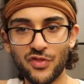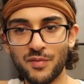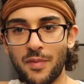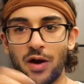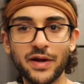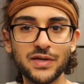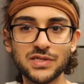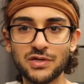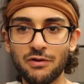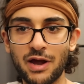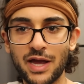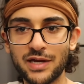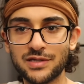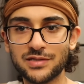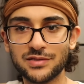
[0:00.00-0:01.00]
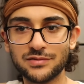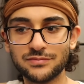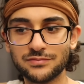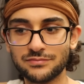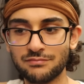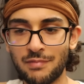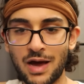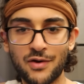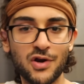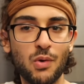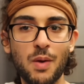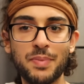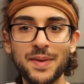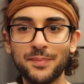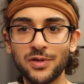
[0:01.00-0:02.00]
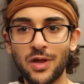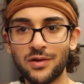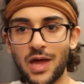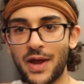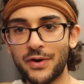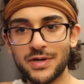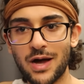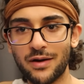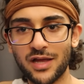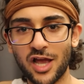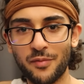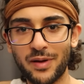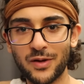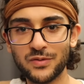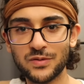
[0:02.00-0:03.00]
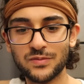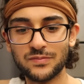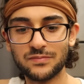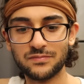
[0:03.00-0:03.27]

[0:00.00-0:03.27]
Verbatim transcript: the market's great, I don't know what people online are talking about.